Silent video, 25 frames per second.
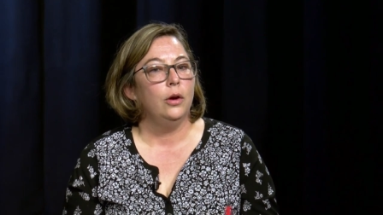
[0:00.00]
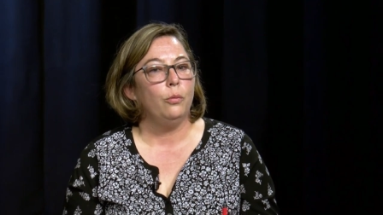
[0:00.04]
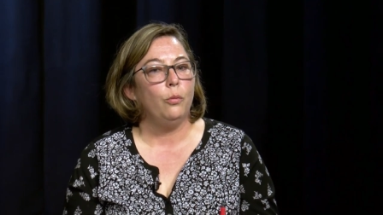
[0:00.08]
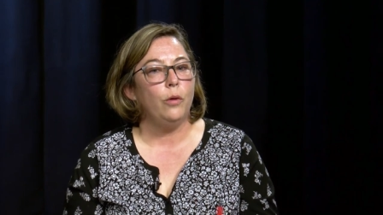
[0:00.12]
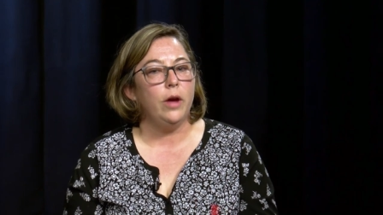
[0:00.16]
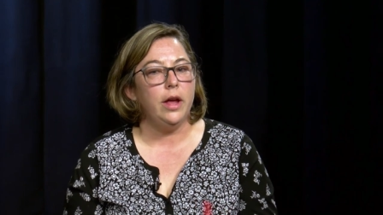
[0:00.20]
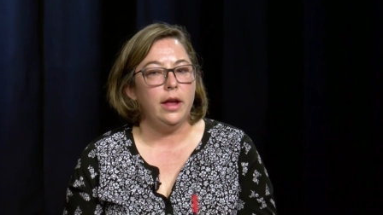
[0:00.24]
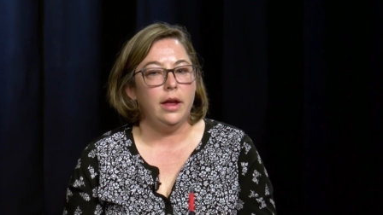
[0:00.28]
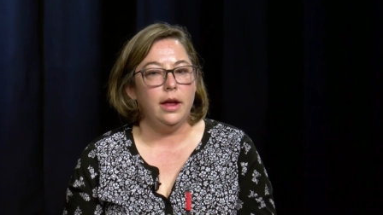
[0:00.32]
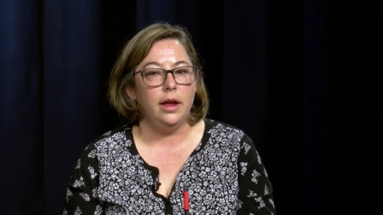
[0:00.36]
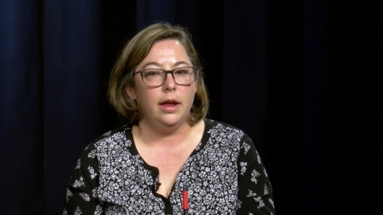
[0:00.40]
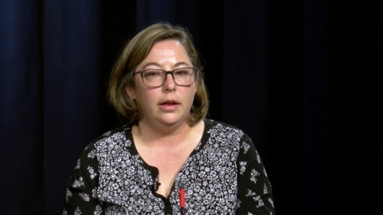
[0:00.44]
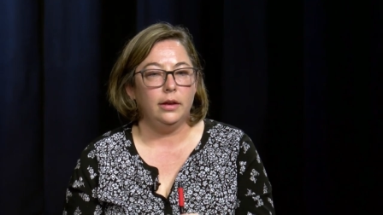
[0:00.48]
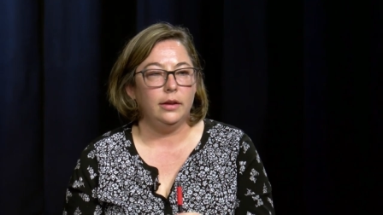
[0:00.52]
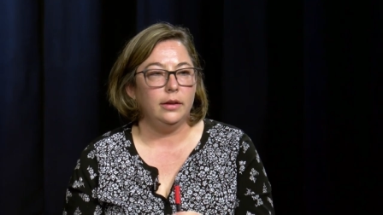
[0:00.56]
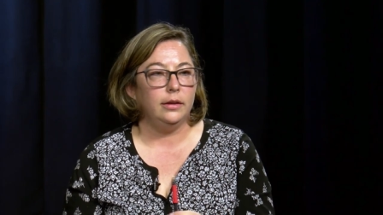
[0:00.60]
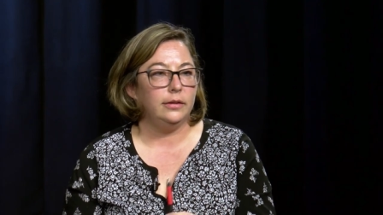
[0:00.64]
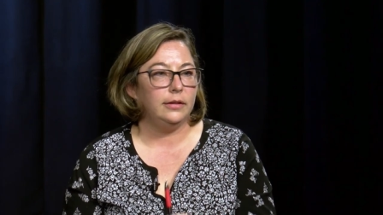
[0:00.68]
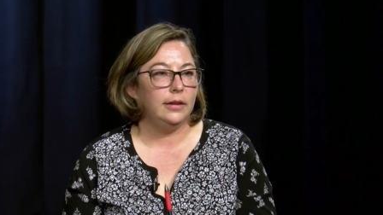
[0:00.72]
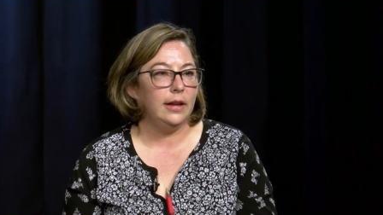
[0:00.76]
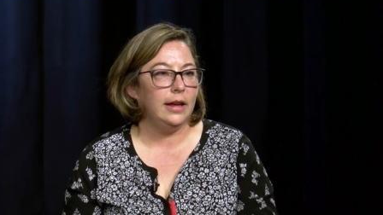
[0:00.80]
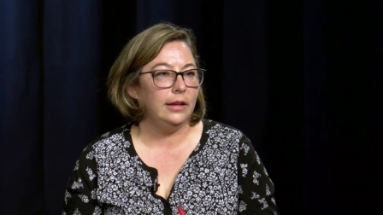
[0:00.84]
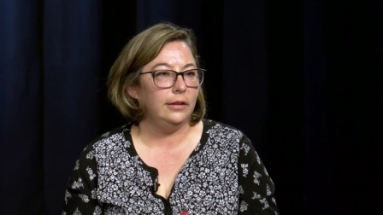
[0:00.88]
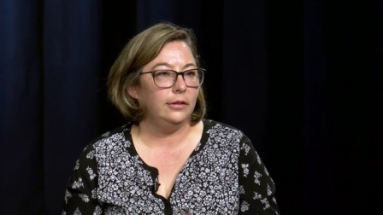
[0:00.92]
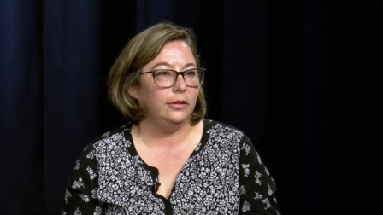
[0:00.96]
we
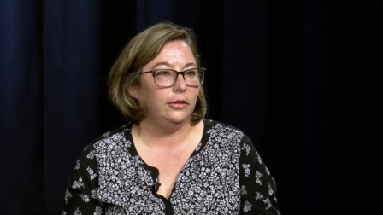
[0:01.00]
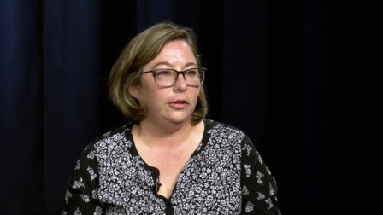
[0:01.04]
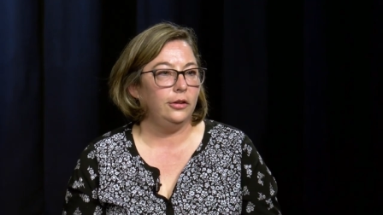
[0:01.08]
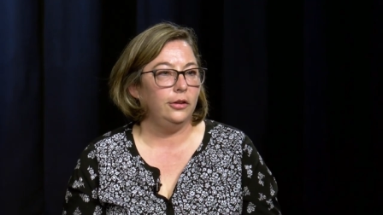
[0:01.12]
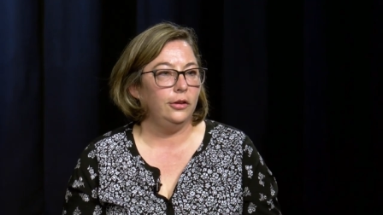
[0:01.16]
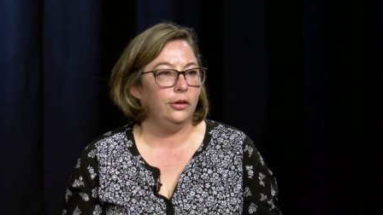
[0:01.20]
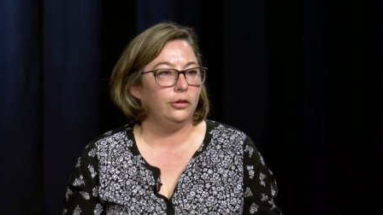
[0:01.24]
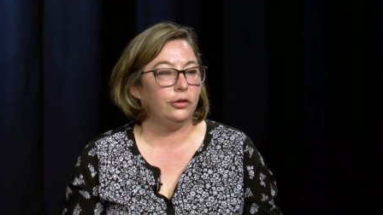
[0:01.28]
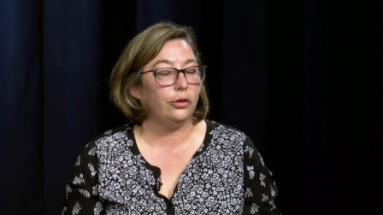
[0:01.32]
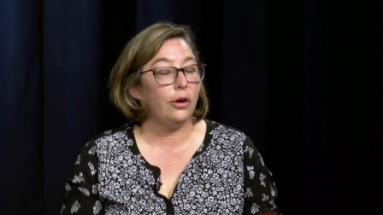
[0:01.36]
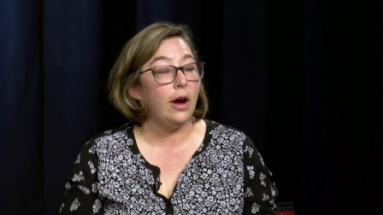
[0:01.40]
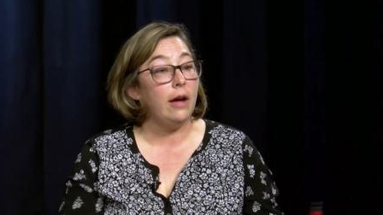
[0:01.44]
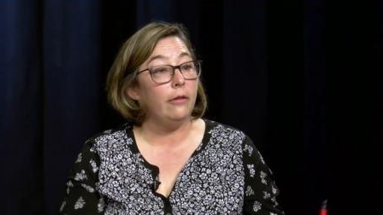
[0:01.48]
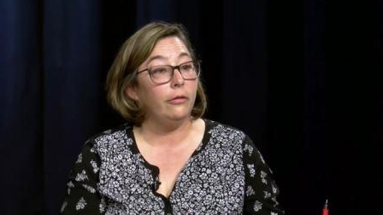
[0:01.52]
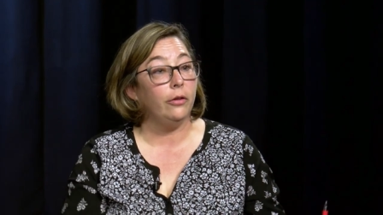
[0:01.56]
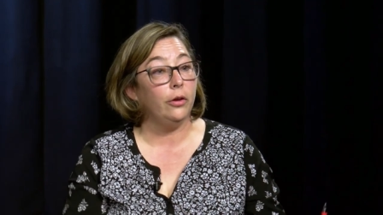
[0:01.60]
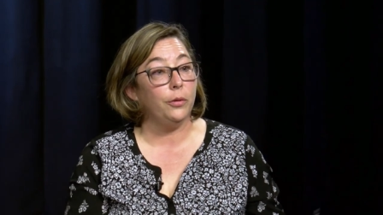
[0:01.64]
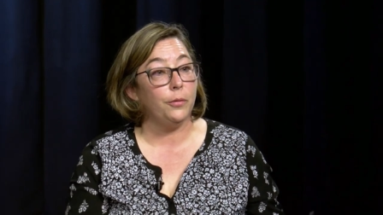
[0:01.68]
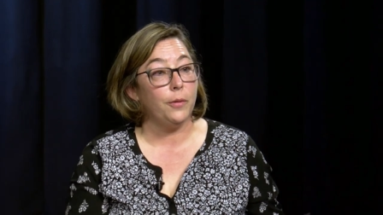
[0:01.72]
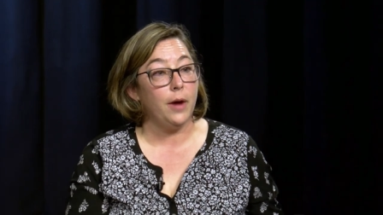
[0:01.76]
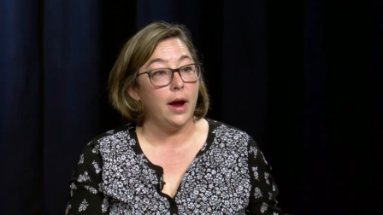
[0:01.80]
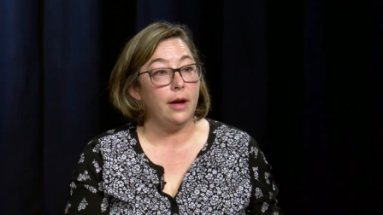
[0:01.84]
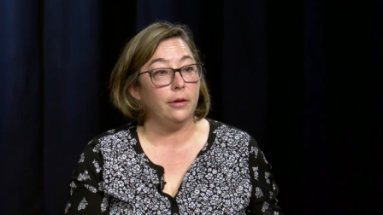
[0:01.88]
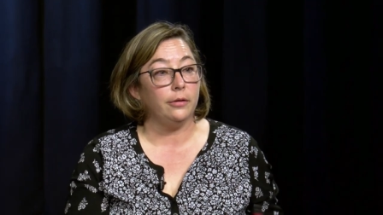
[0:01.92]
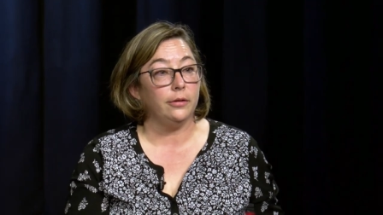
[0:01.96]
tend to travel
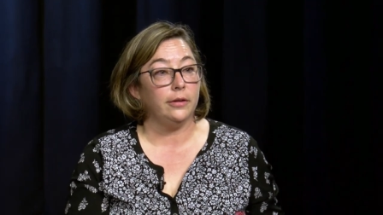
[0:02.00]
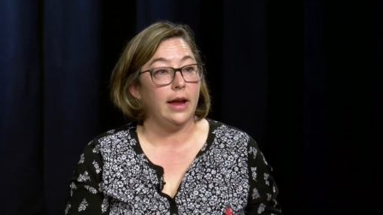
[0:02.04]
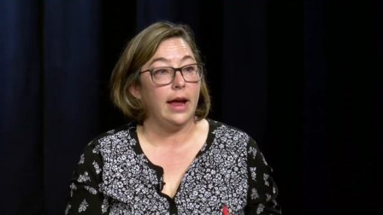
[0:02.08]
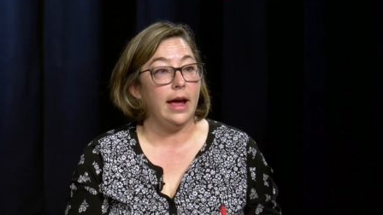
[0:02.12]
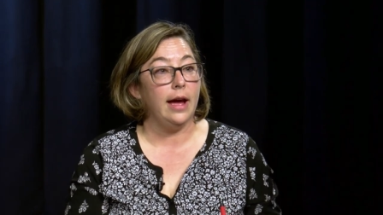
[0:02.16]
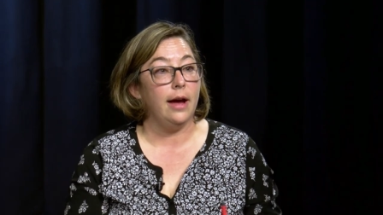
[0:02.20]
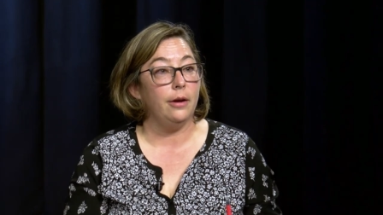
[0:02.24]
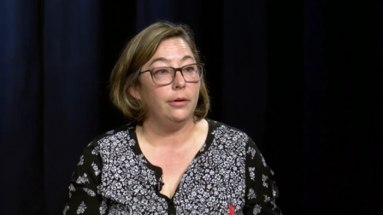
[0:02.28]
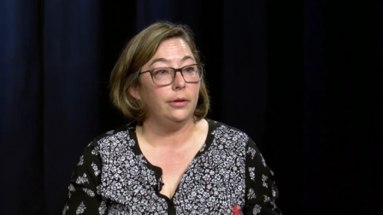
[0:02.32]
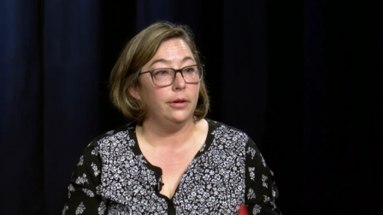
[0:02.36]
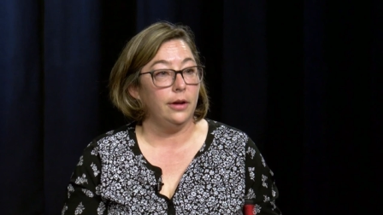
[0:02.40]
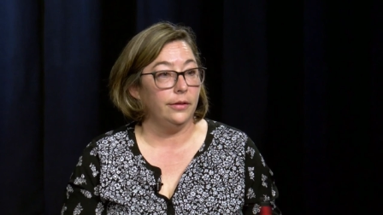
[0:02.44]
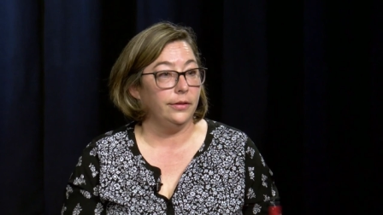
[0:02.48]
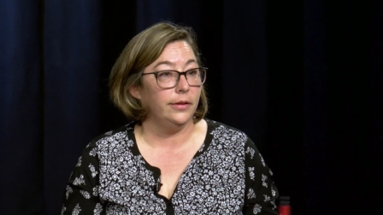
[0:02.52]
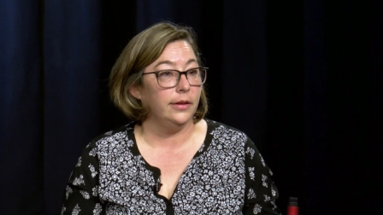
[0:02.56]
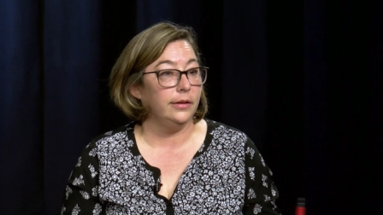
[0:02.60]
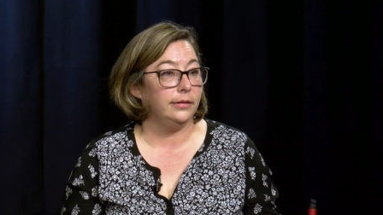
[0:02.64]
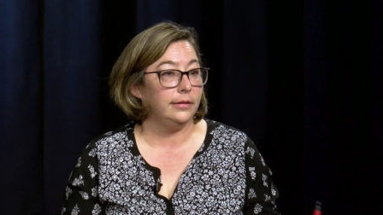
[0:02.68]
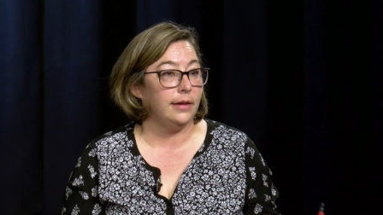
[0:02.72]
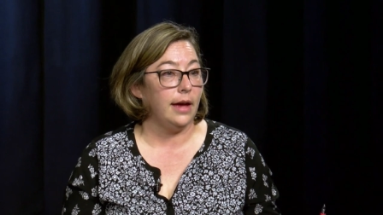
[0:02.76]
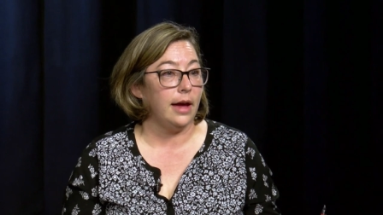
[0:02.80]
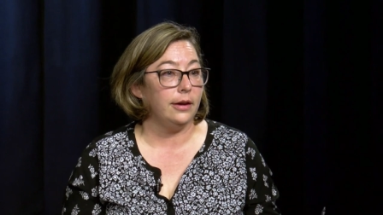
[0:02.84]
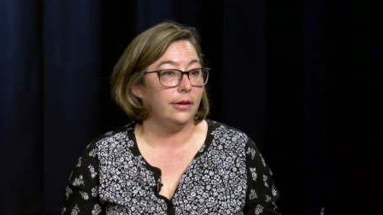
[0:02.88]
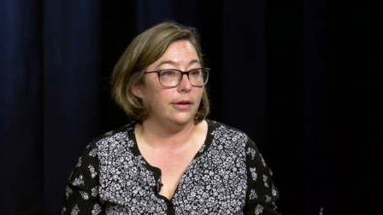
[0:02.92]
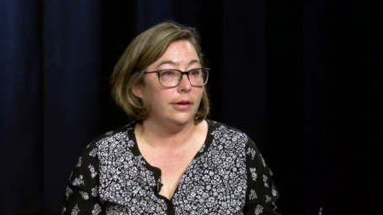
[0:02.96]
around town on the
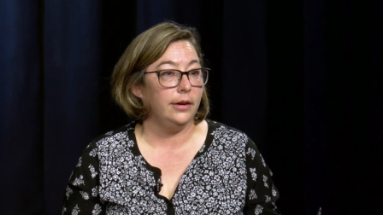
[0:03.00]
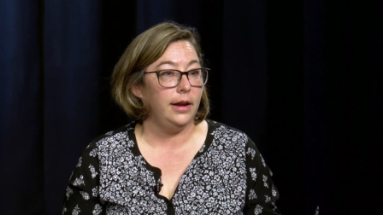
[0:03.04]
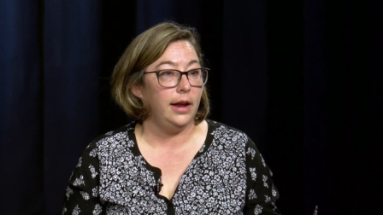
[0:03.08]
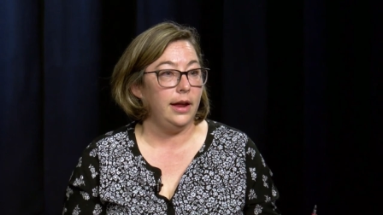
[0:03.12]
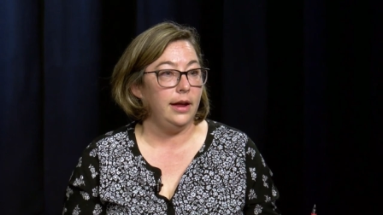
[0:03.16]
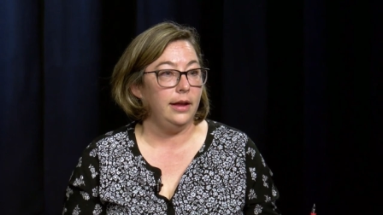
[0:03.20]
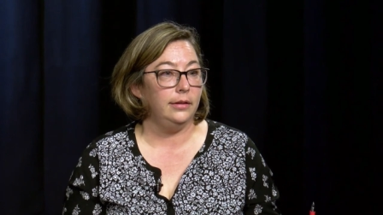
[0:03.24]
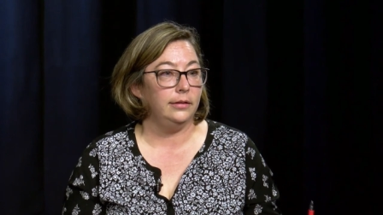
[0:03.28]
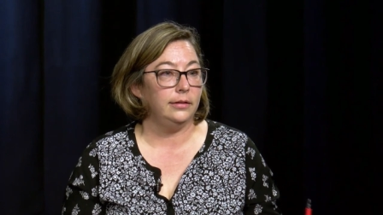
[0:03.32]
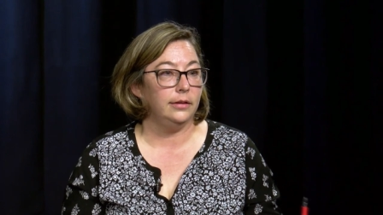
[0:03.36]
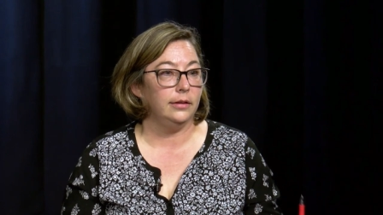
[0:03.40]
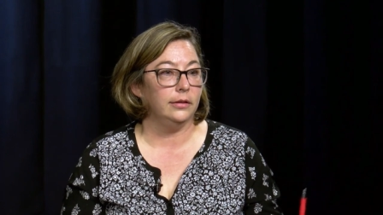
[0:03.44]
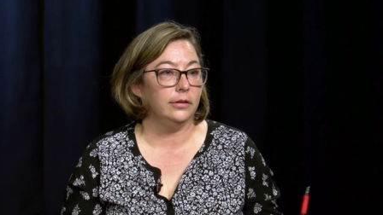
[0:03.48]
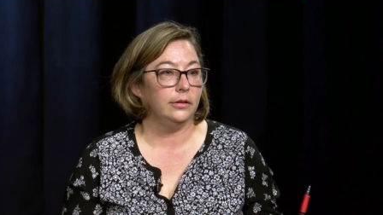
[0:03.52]
Saturdays,